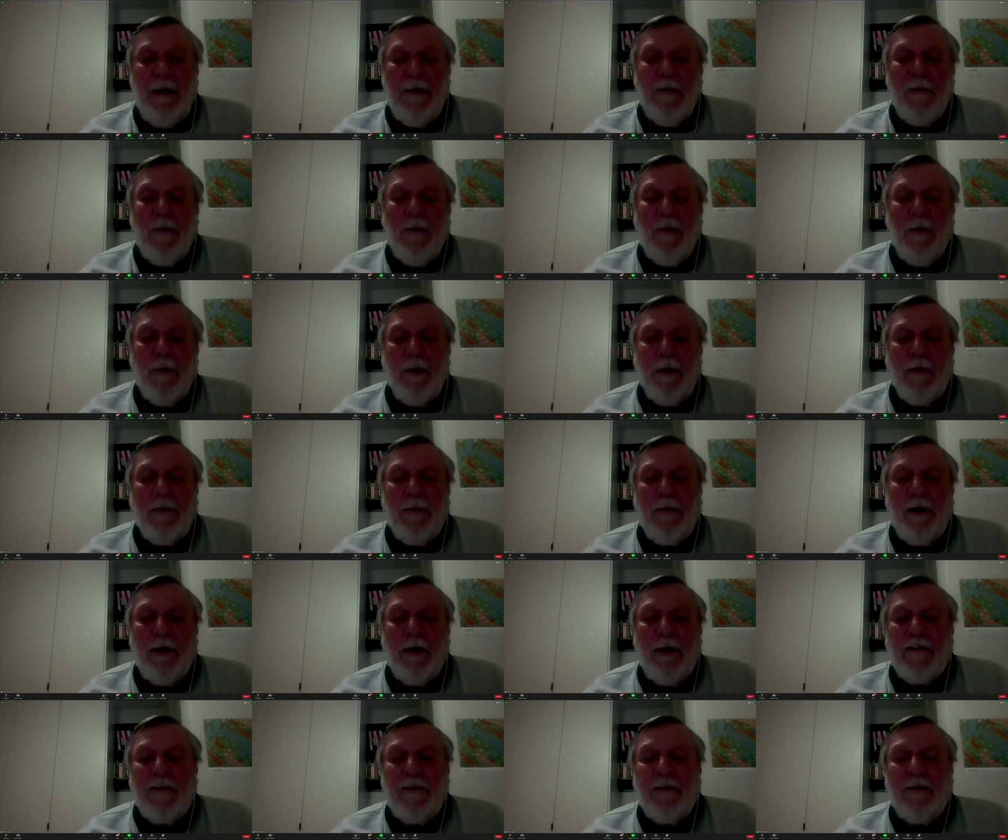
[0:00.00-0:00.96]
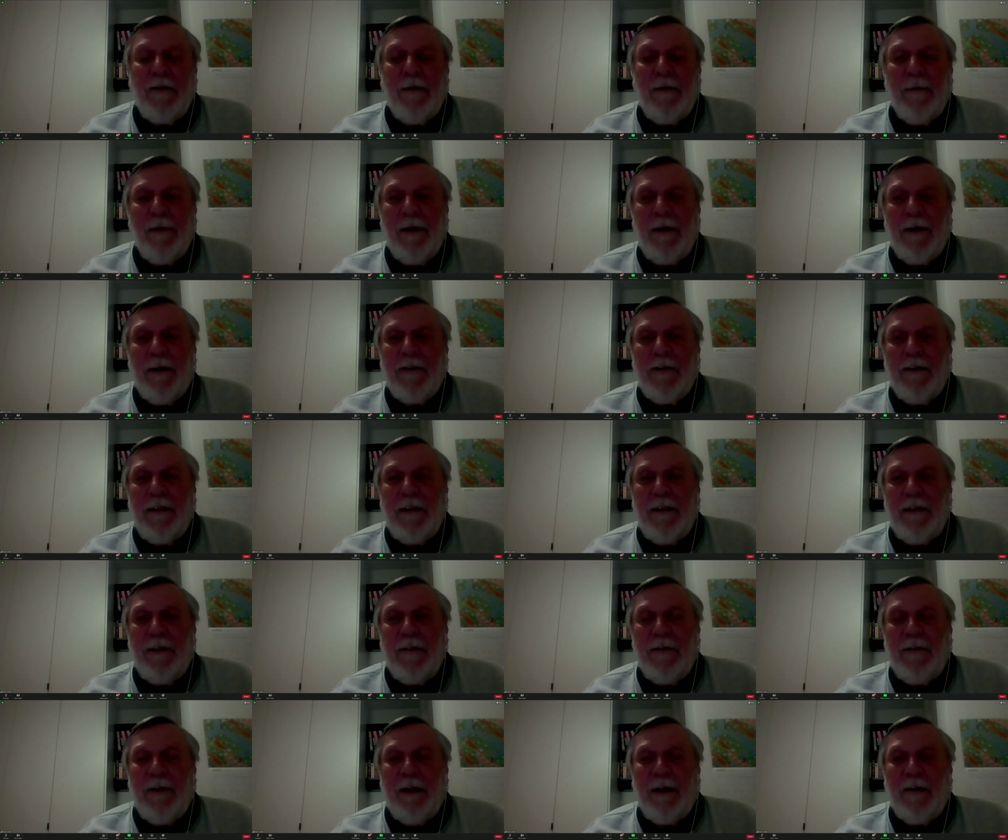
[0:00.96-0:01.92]
war on drugs and criminalisation
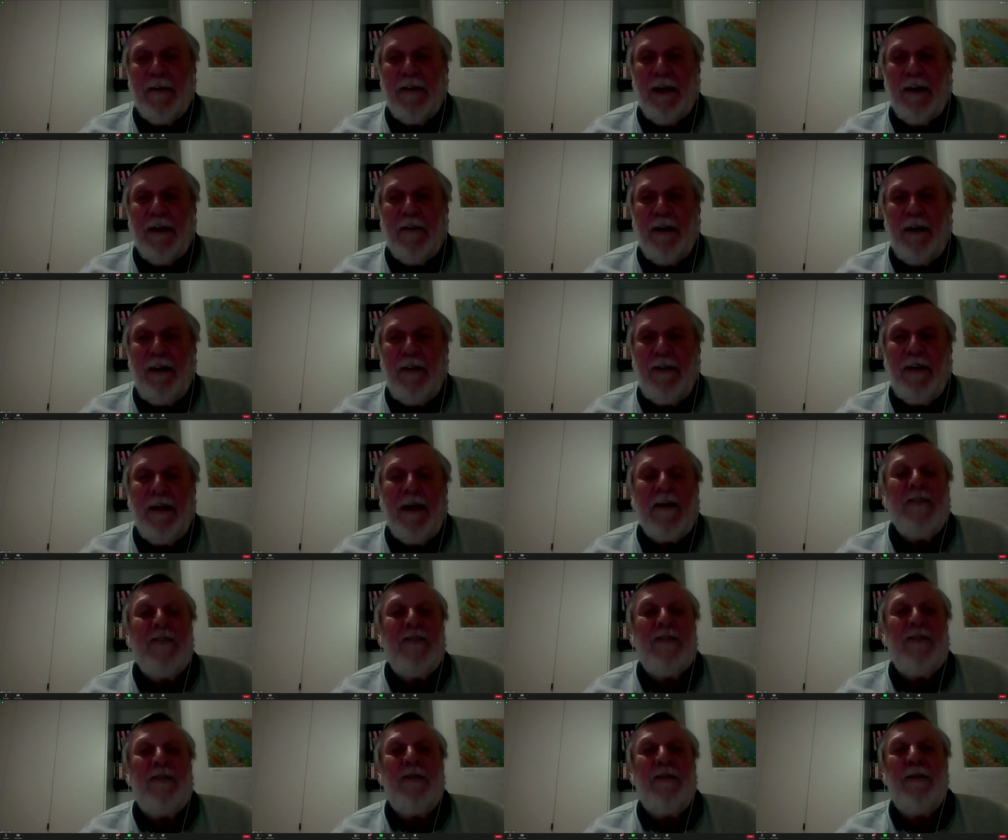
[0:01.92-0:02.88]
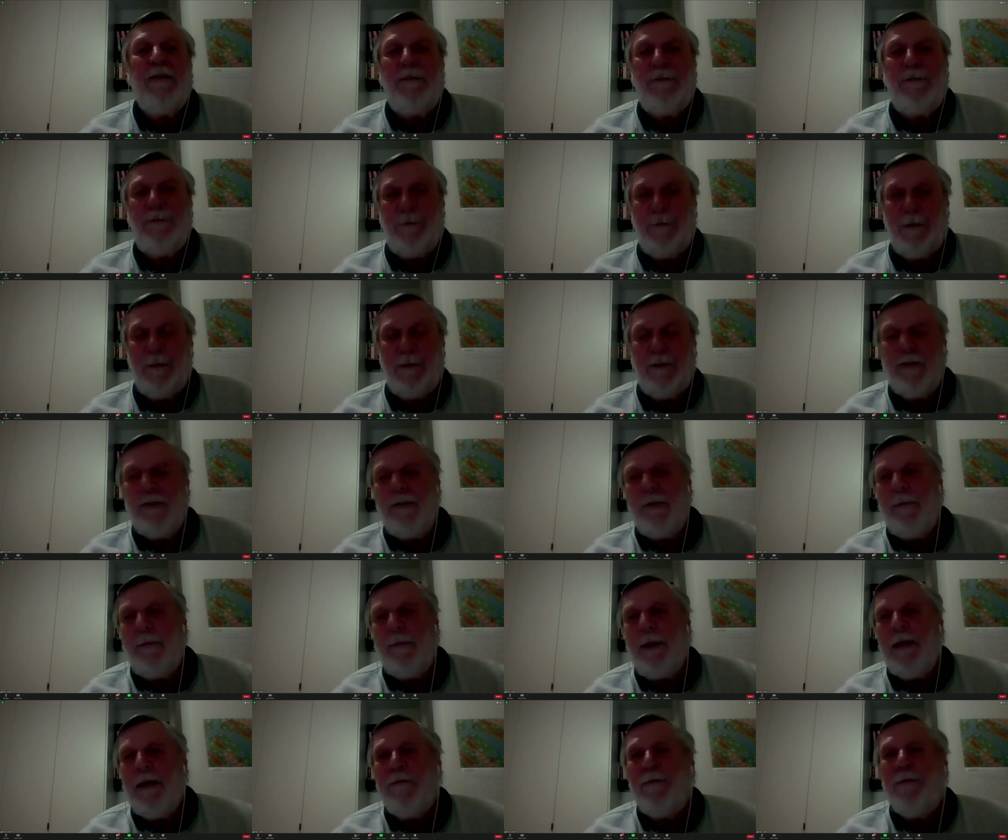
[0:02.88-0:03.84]
of drugs actually does serve to the
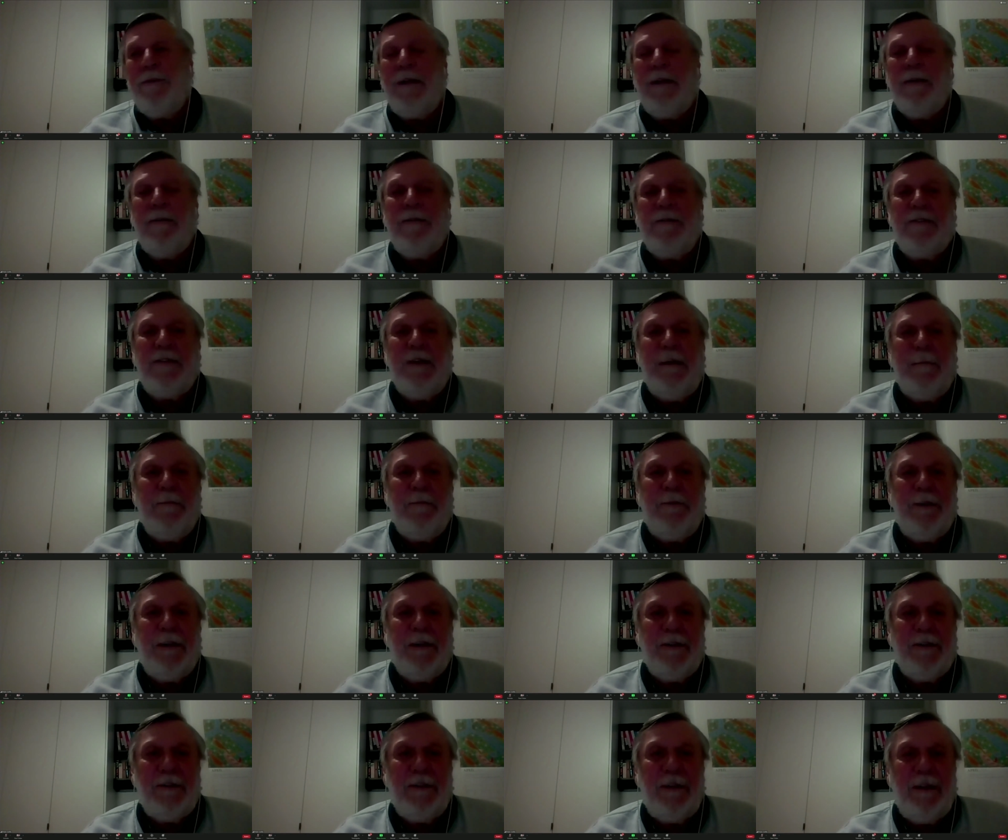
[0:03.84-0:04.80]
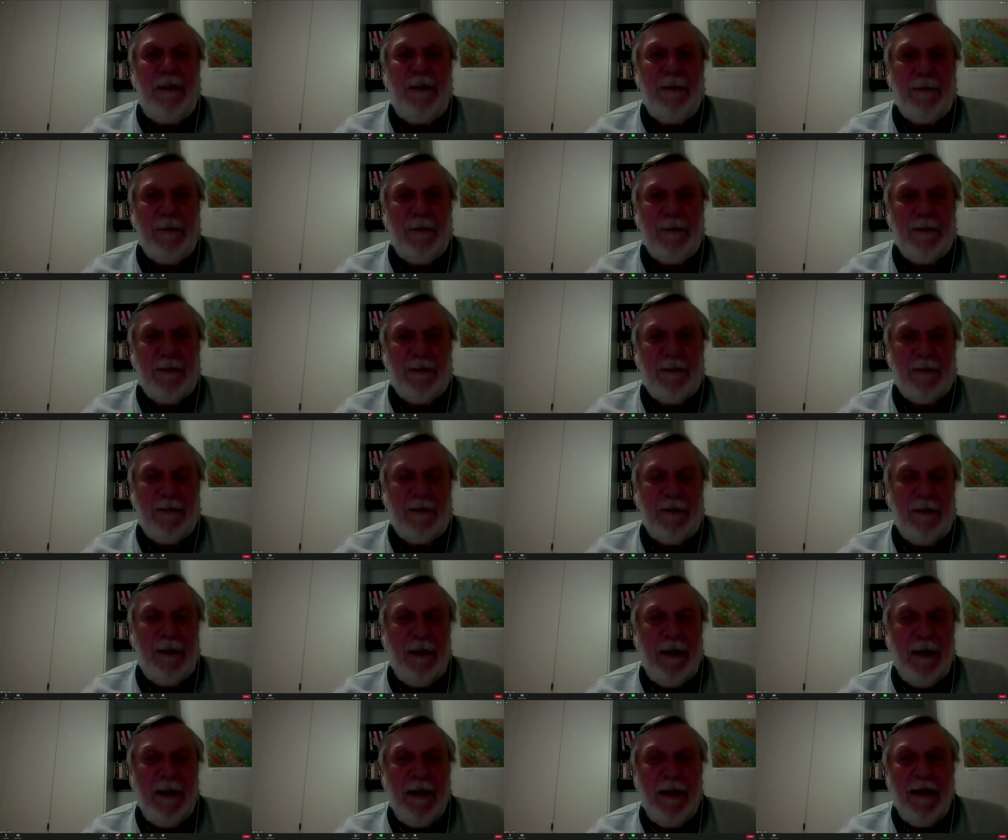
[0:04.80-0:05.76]
benefit of some vested interests,
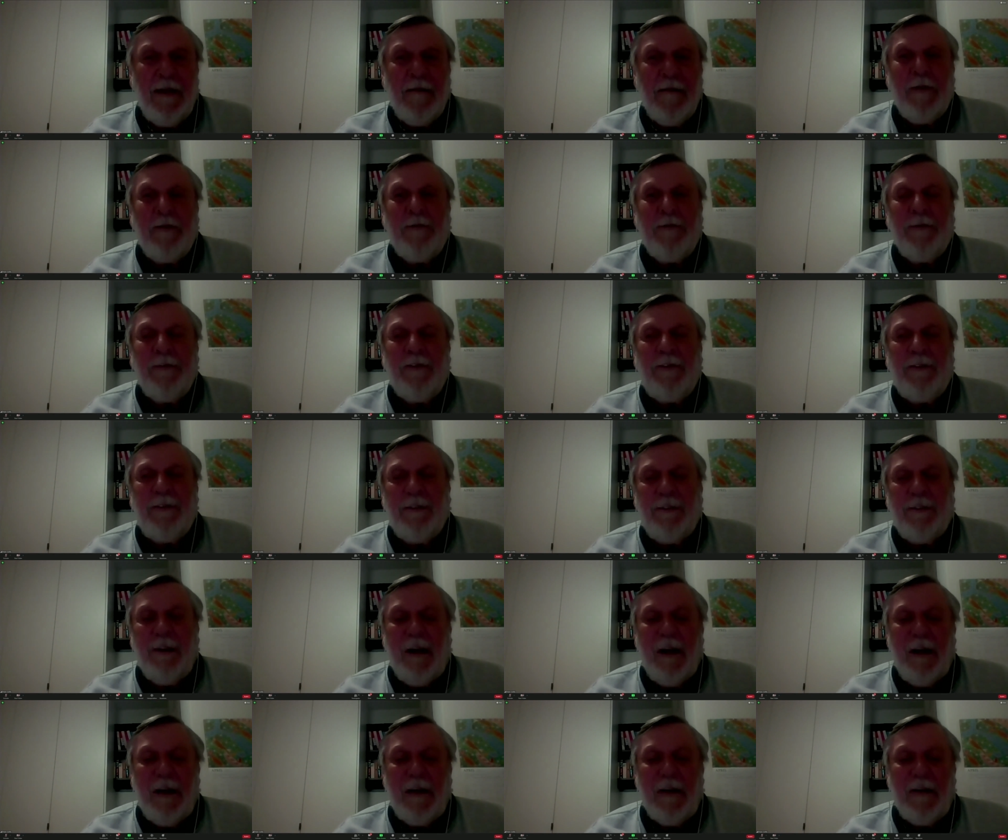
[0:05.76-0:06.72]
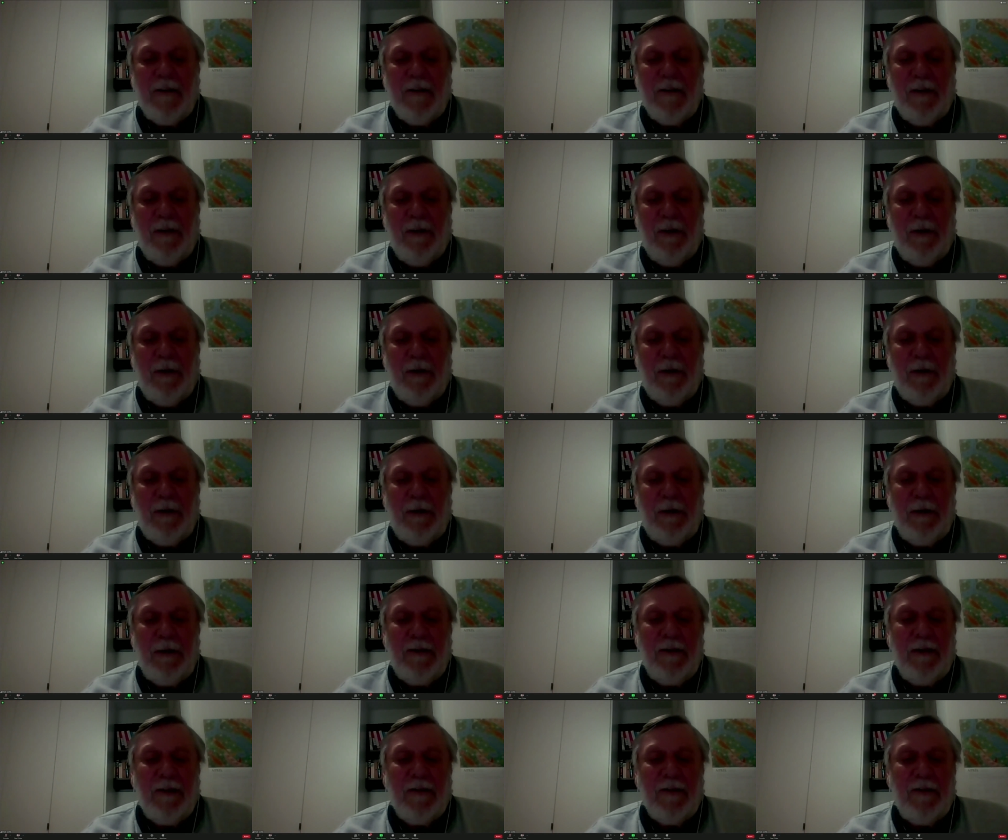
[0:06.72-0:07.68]
but for society as a whole,
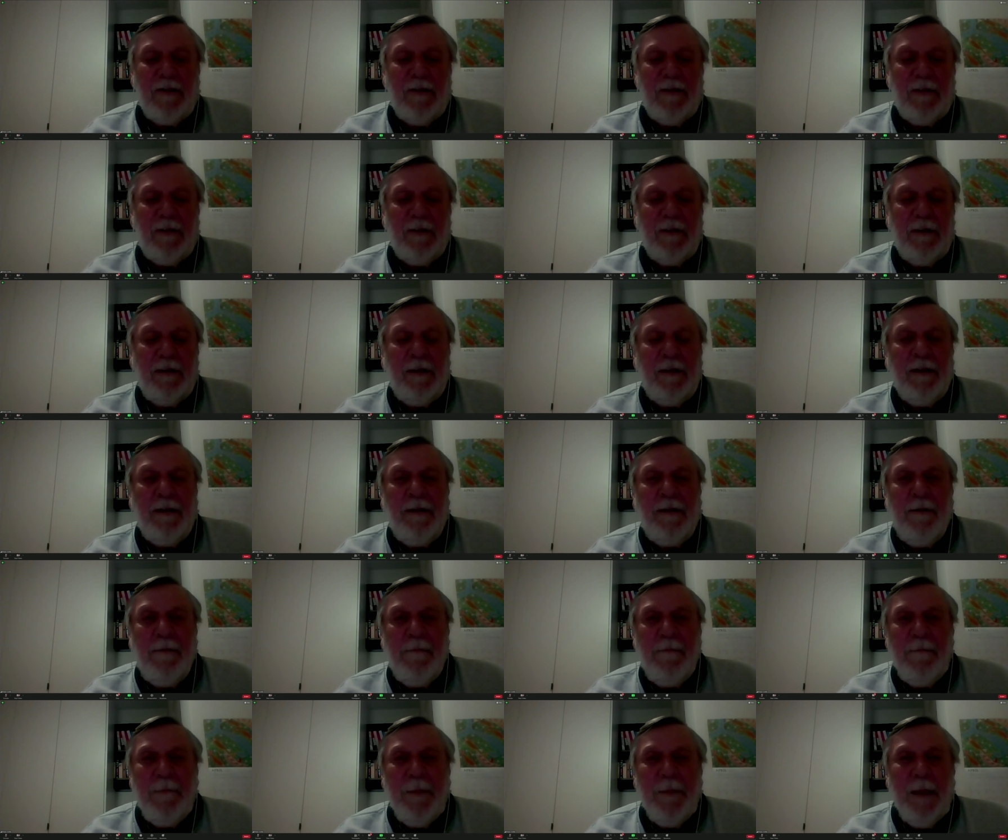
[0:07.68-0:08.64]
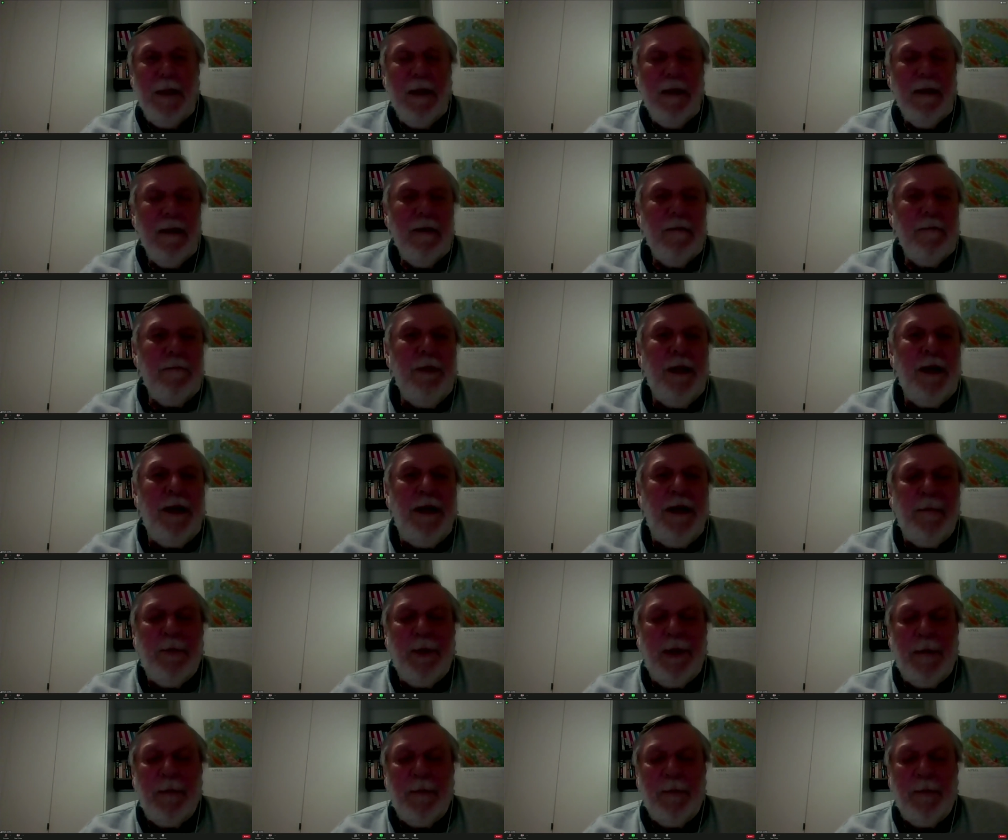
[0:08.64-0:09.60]
it does not. Many
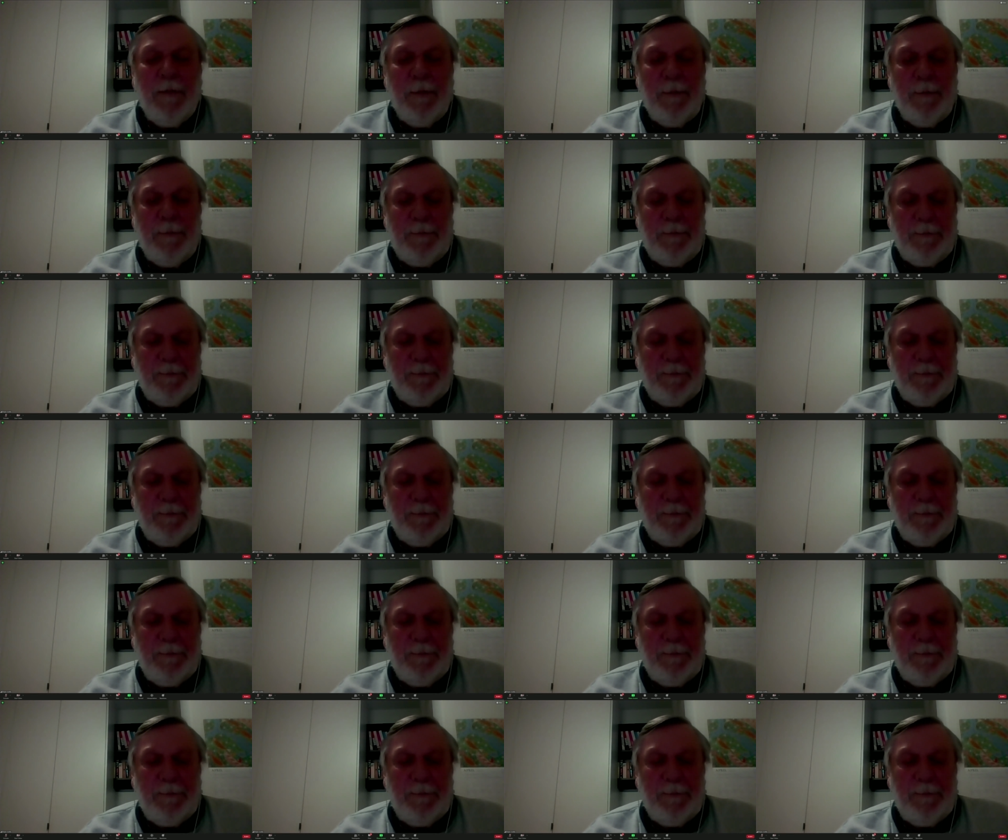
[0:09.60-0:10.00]
people